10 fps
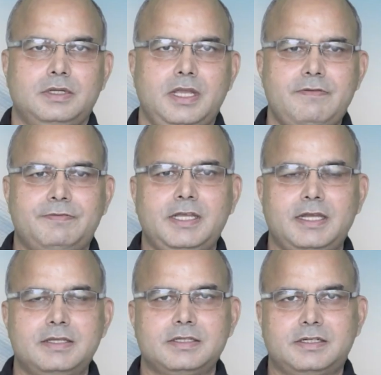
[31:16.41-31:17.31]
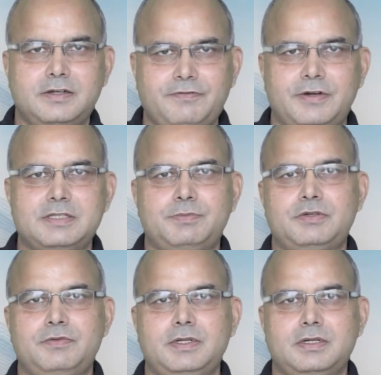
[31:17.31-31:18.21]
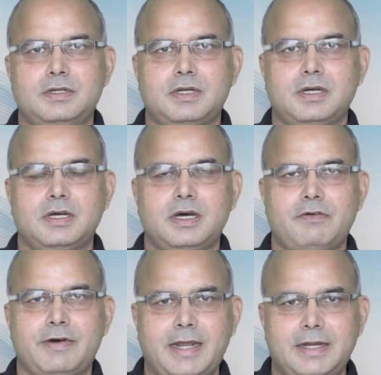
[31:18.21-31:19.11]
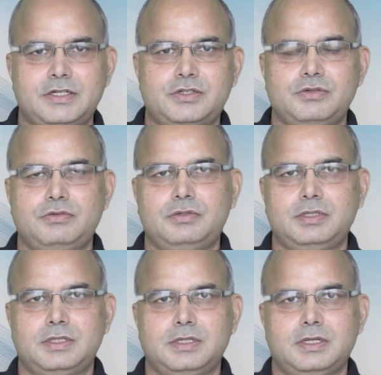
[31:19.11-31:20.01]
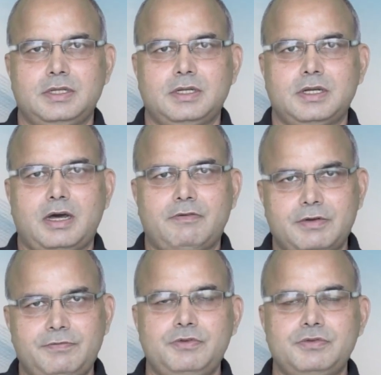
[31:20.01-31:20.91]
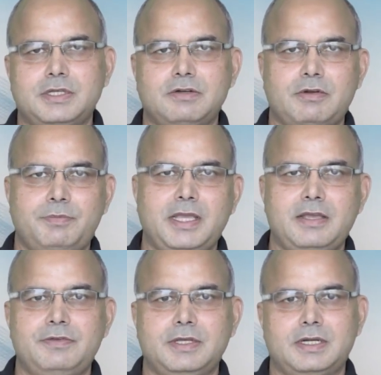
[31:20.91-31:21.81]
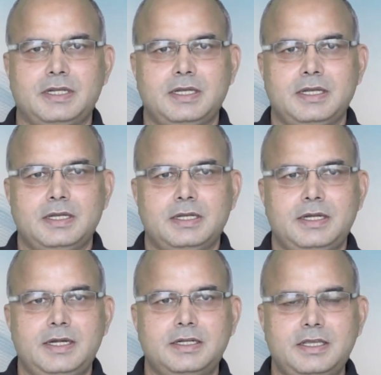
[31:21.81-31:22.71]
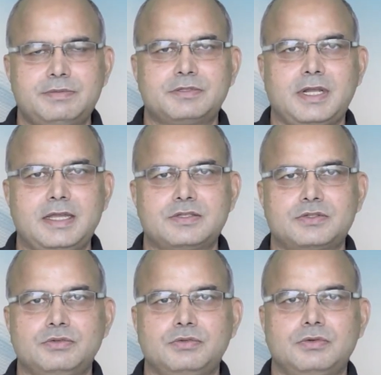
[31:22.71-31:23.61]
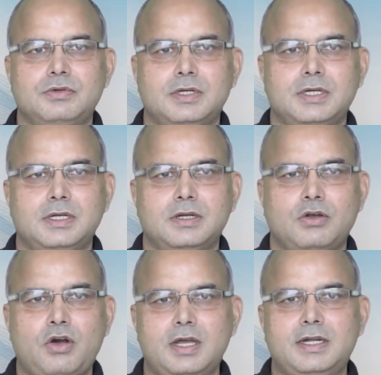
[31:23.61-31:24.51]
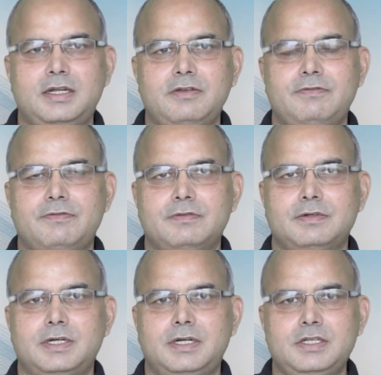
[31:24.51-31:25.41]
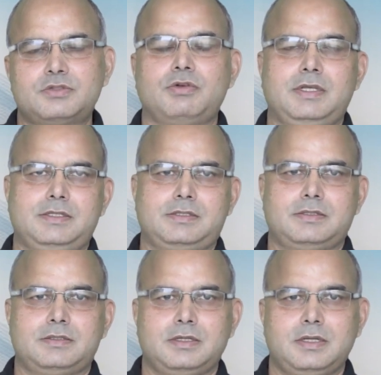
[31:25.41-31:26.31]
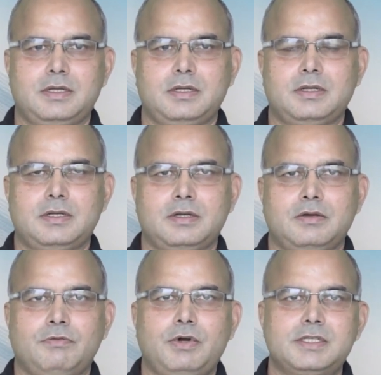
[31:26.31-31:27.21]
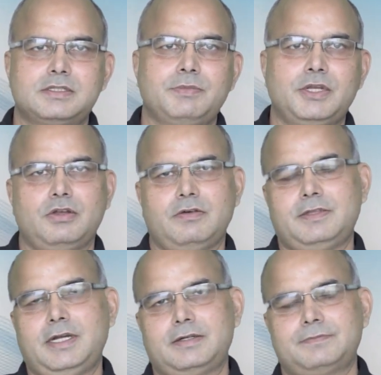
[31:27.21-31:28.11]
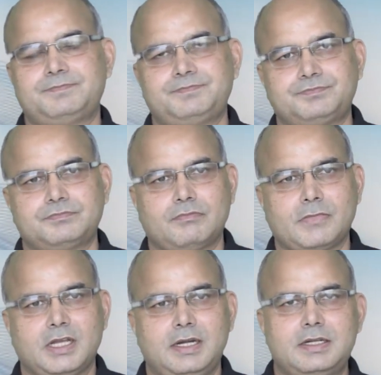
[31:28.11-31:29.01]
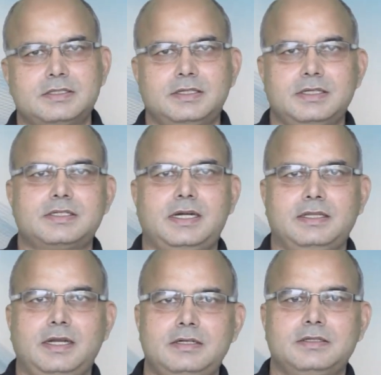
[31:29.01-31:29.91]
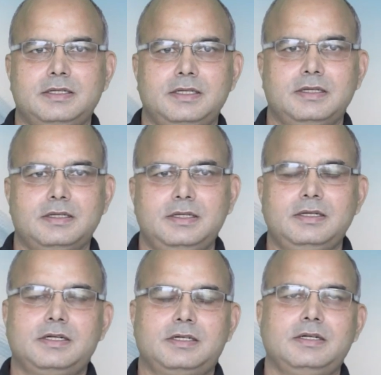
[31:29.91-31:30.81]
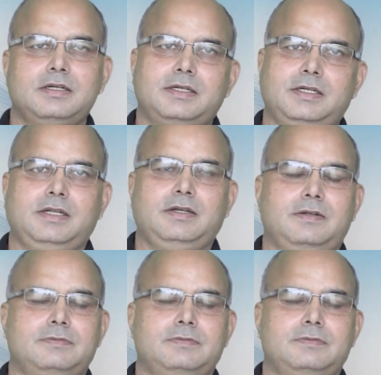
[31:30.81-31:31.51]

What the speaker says: If there is a difference between our attitude, our views, and our behavior, it gives rise to cognitive dissonance. What is the meaning of that? Let us understand that in little detail.